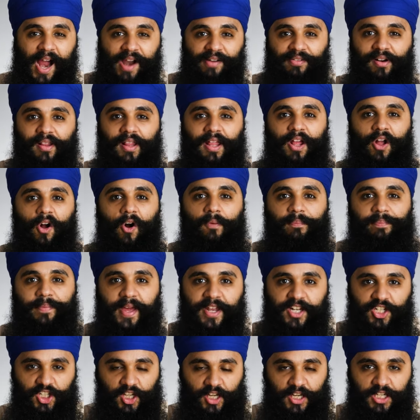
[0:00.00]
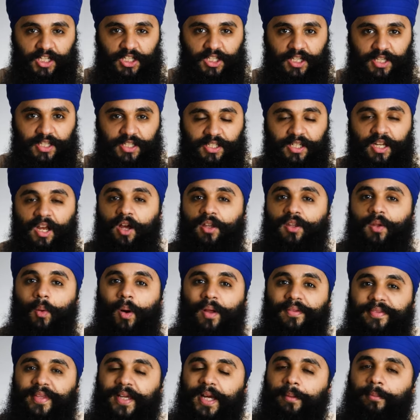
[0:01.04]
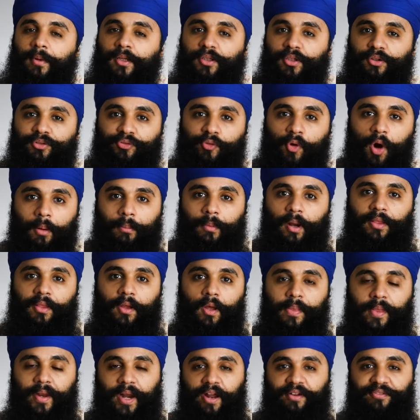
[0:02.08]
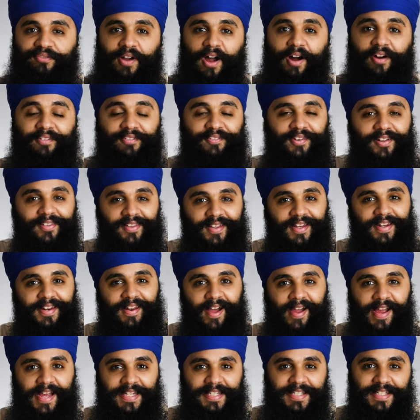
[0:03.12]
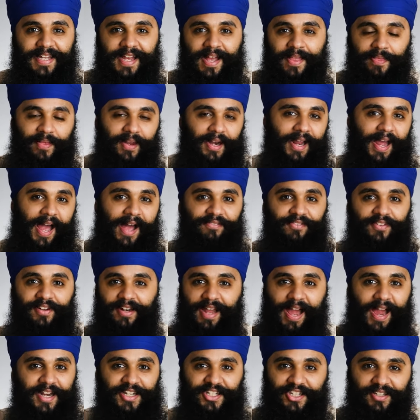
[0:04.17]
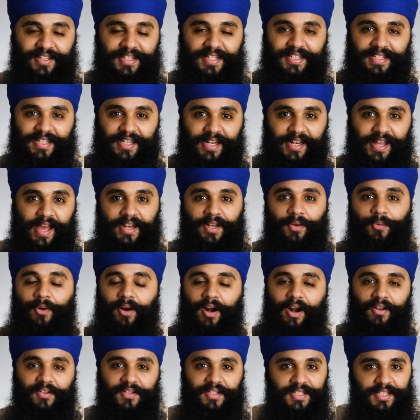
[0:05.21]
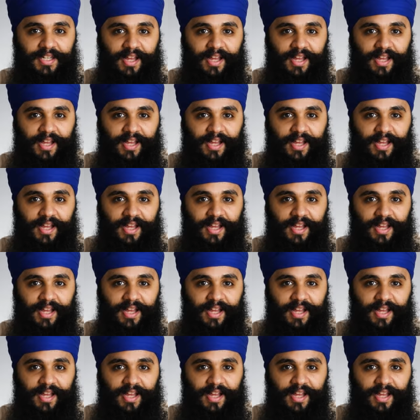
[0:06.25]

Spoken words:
I really hope that changes. The one thing about the Forma though that I found really nice that I haven't actually seen anywhere else